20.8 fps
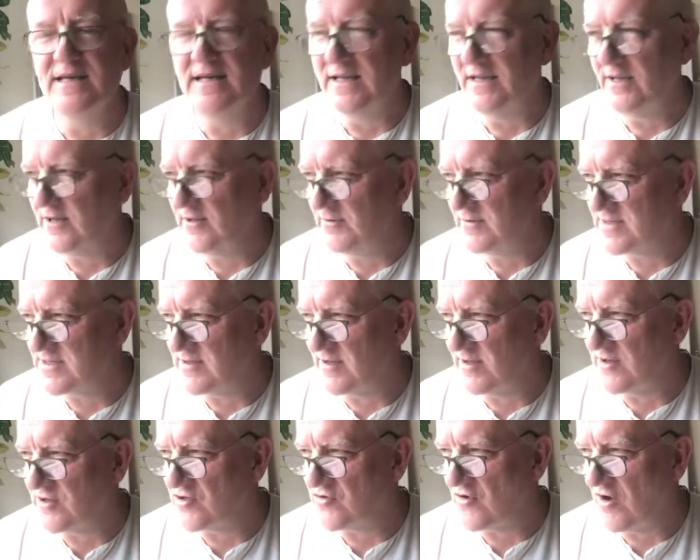You know, it's not
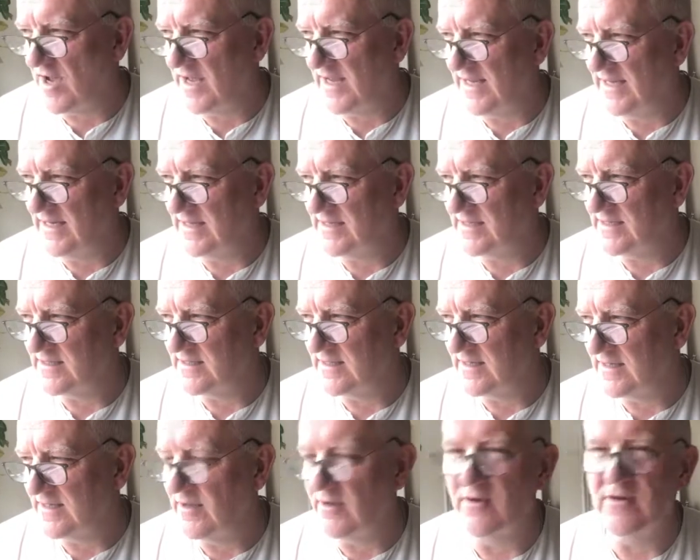a dry heat. It's
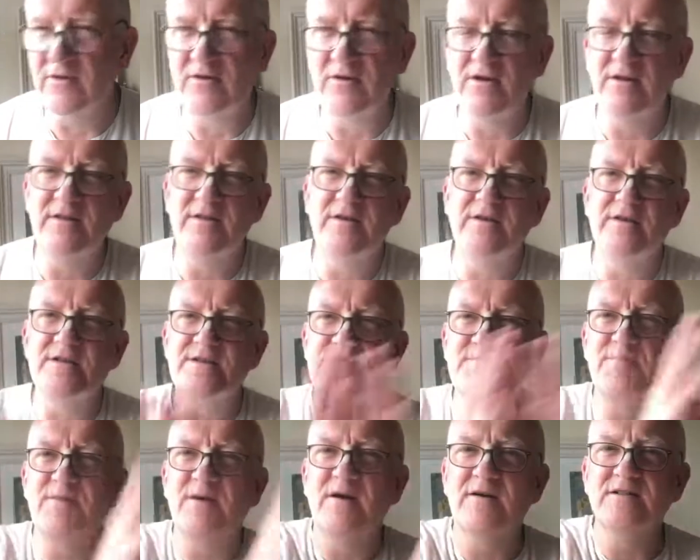you know, in the other
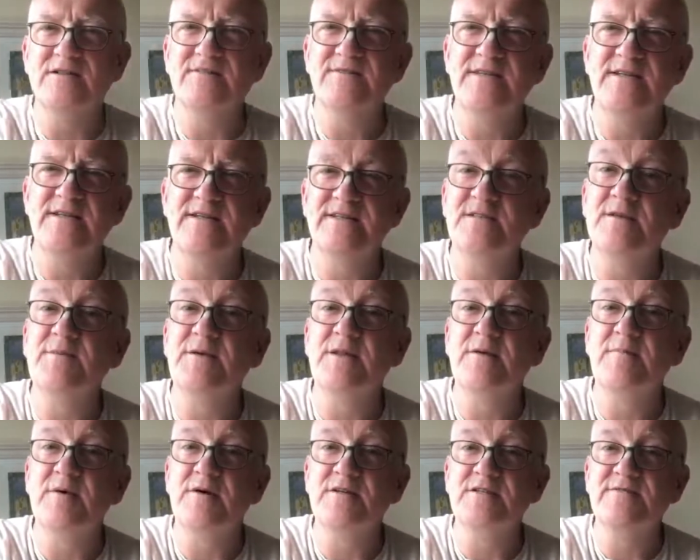parts of India, some other
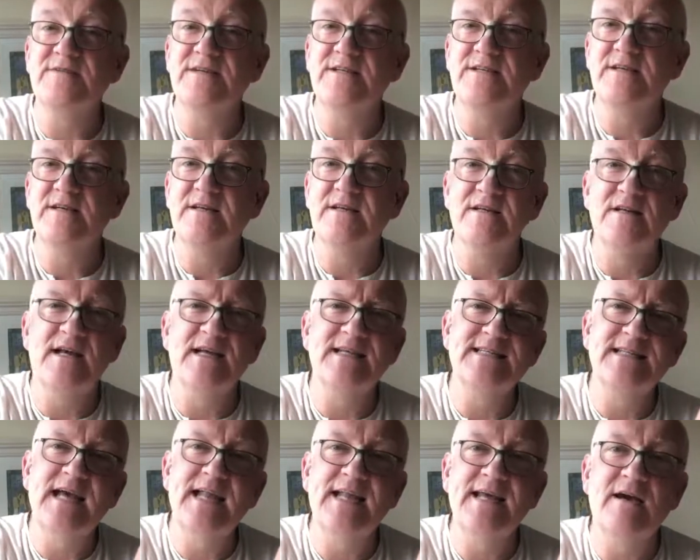parts of India, like
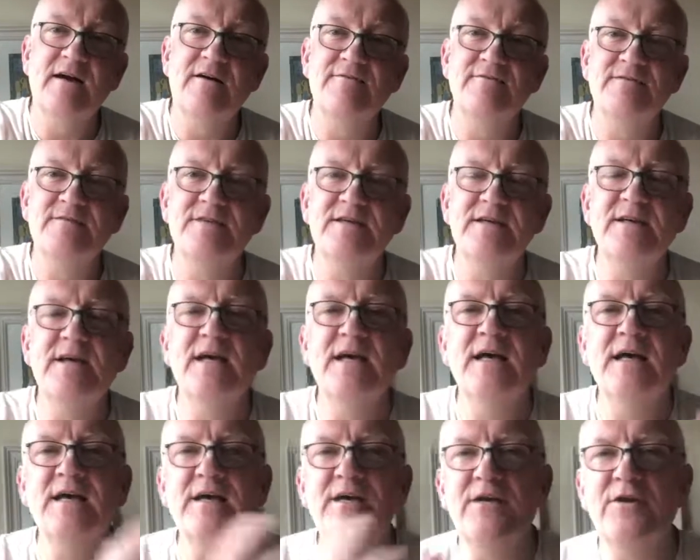Delhi, often,
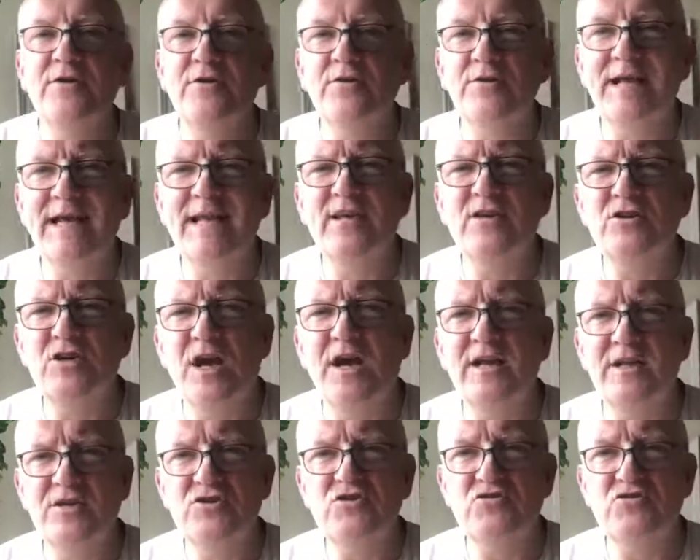you know, you'll get a kind of